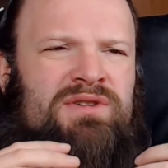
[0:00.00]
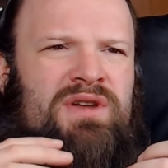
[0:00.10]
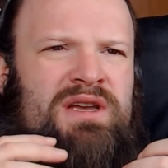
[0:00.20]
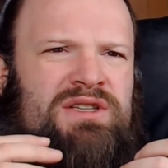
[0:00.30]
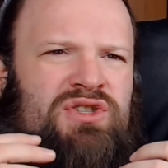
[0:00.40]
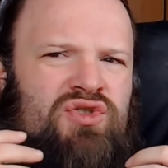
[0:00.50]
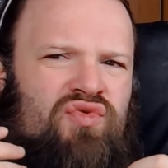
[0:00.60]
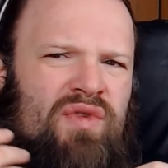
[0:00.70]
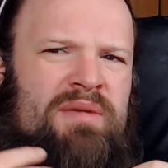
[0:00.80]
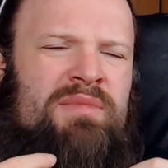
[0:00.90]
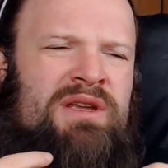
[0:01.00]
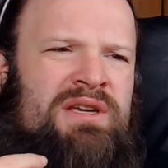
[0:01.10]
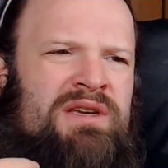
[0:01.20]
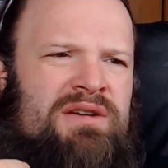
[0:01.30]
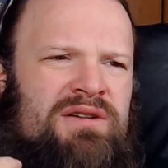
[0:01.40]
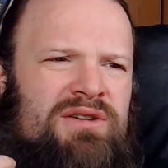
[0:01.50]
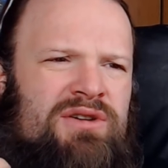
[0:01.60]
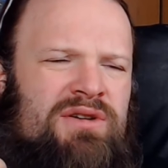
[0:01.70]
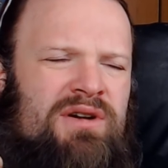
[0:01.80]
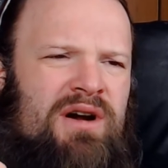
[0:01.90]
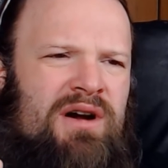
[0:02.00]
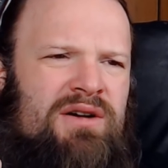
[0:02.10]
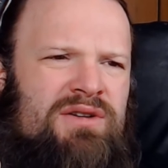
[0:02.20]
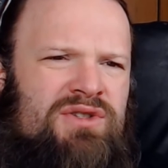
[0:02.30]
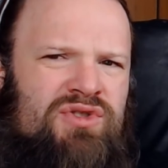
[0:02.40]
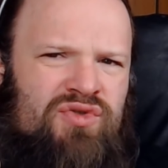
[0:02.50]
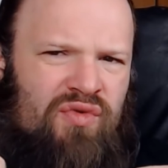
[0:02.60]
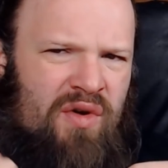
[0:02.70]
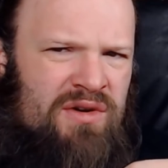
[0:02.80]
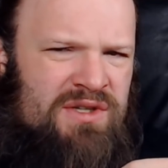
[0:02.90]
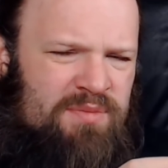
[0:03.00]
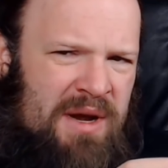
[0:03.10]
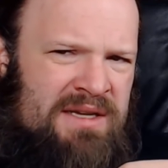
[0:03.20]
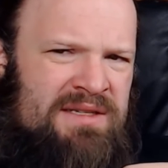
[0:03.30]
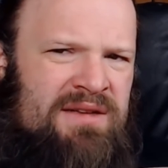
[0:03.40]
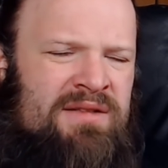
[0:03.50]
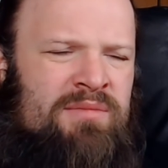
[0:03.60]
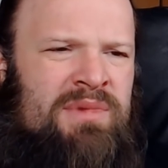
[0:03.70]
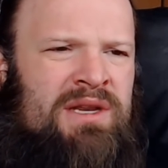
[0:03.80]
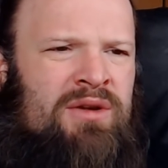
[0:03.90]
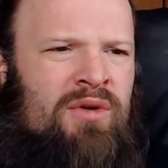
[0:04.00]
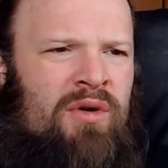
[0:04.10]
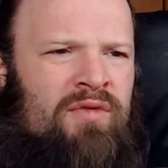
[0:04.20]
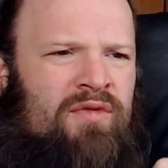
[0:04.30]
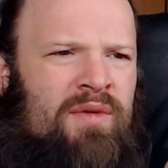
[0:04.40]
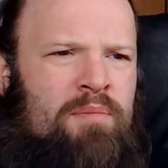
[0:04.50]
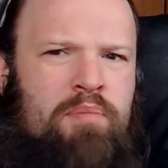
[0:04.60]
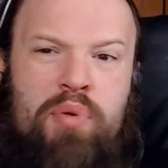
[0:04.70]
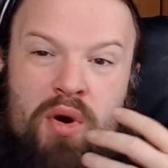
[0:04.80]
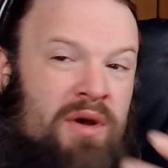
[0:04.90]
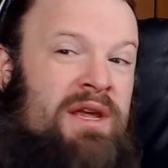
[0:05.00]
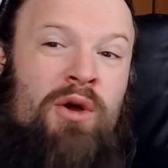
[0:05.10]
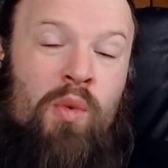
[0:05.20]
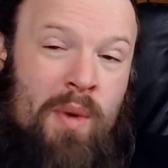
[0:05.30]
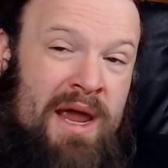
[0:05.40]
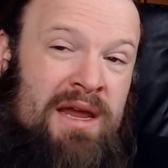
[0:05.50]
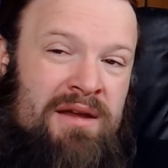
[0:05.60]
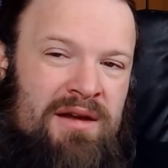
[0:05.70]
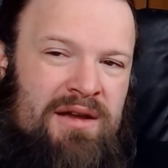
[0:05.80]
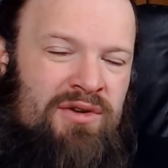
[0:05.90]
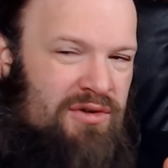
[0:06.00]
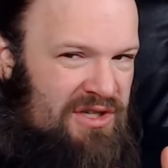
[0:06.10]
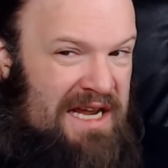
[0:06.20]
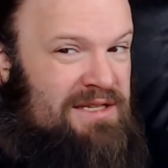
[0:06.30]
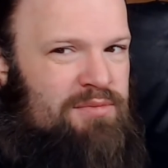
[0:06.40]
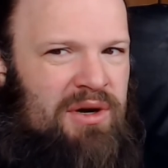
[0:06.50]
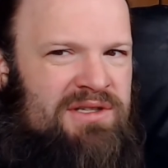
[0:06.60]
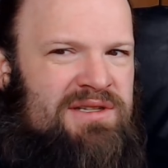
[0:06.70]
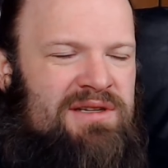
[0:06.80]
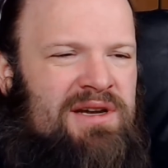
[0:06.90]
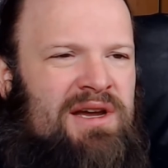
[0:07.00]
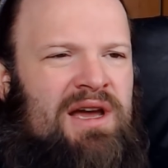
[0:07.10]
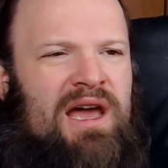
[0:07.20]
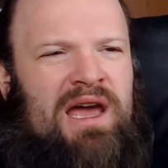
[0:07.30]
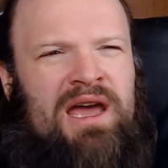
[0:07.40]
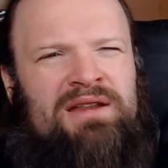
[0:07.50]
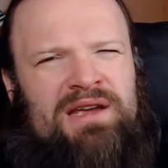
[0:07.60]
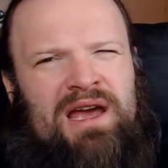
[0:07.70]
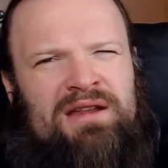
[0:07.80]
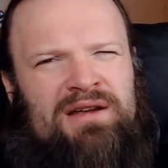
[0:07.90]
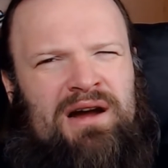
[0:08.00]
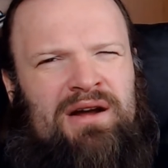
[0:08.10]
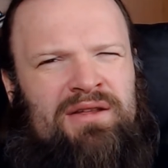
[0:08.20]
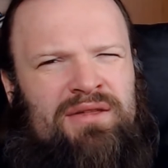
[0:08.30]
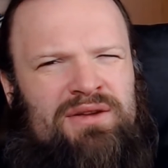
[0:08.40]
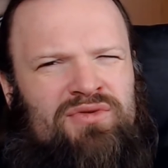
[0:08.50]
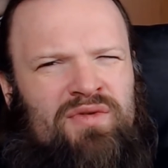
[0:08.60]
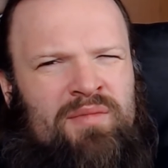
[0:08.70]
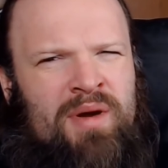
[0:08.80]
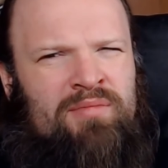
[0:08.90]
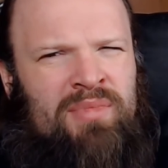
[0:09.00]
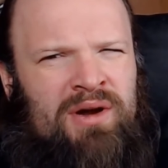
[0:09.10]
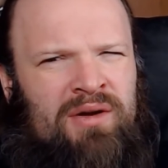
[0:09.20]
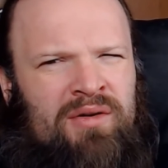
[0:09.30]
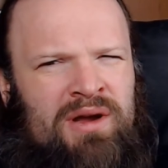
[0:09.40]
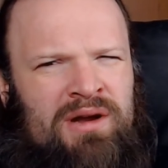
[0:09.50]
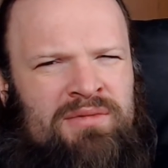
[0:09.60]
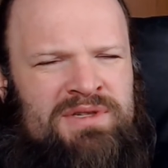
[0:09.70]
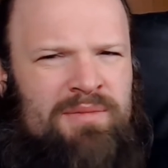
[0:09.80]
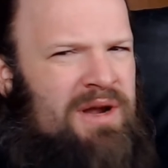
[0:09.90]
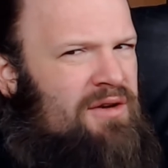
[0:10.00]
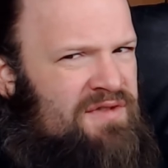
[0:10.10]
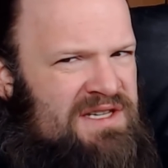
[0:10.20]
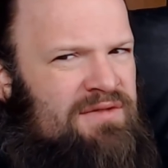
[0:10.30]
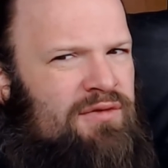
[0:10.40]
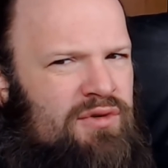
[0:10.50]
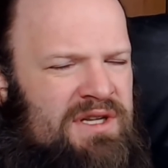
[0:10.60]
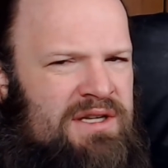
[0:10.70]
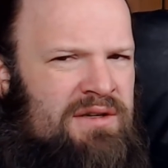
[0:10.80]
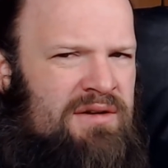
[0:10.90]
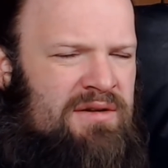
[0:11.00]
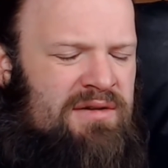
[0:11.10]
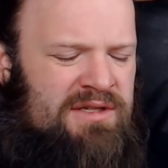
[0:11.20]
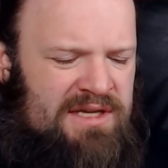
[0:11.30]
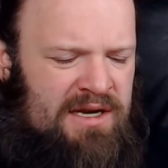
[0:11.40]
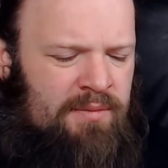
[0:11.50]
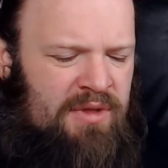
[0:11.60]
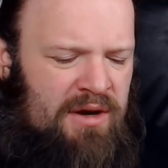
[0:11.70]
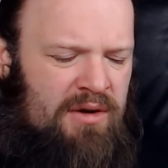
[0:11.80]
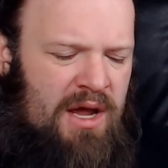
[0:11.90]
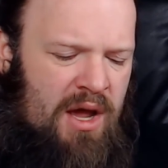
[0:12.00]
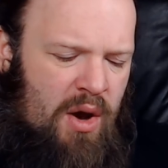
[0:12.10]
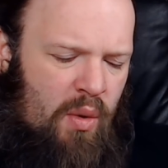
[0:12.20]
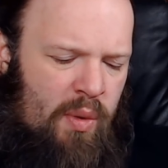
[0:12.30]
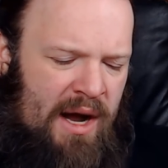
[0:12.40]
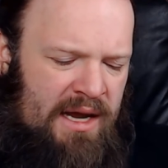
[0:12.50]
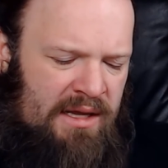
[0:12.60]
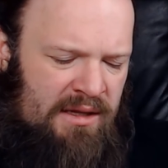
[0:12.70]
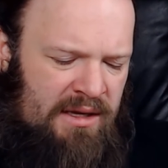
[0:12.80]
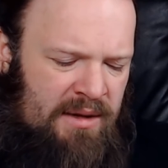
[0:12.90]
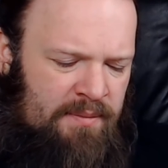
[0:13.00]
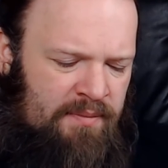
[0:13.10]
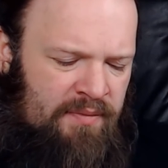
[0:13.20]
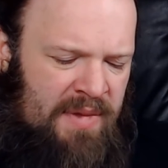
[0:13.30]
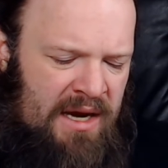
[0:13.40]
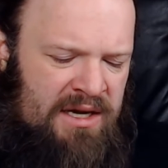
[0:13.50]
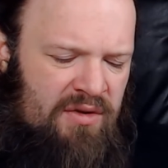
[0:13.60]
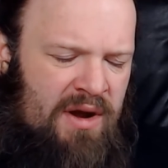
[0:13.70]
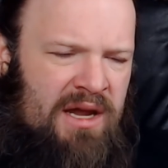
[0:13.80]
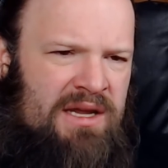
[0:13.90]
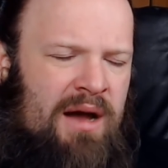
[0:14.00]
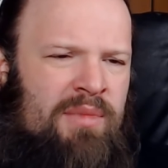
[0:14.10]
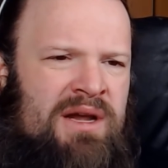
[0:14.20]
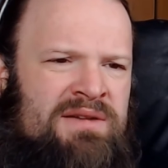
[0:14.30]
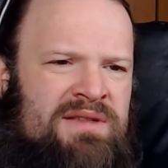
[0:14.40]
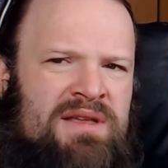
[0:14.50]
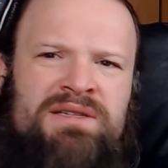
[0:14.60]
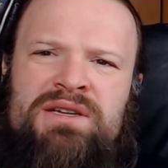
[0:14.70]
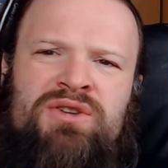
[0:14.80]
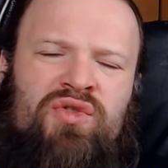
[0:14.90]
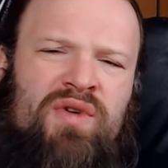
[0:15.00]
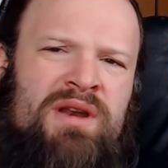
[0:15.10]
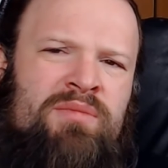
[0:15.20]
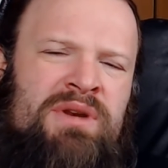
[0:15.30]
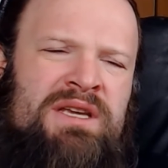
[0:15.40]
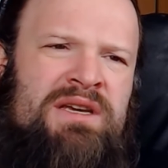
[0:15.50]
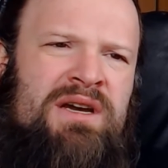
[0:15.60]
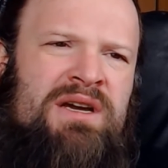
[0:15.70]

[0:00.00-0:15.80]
extremely strong spice in the meaning of burning away your taste buds, and had, I think to remember, some kind of seafood he set up there, while Akira Hayama is this incredibly